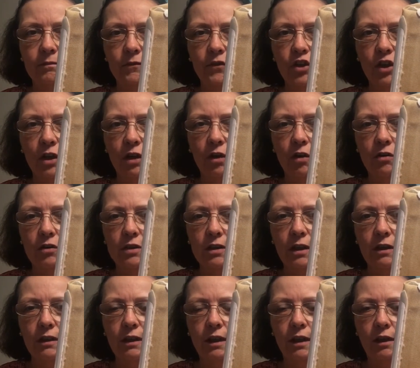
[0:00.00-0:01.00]
Gentle Arts,
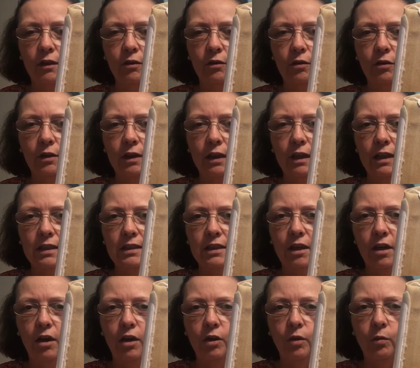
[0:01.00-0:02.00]
I think, or Classic
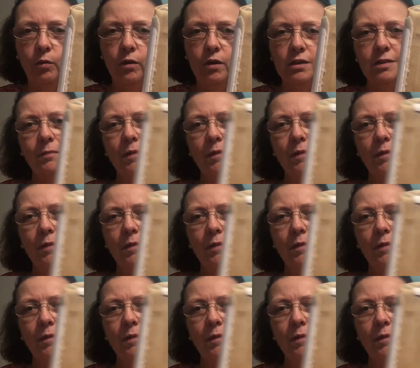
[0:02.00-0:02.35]
Colorworks.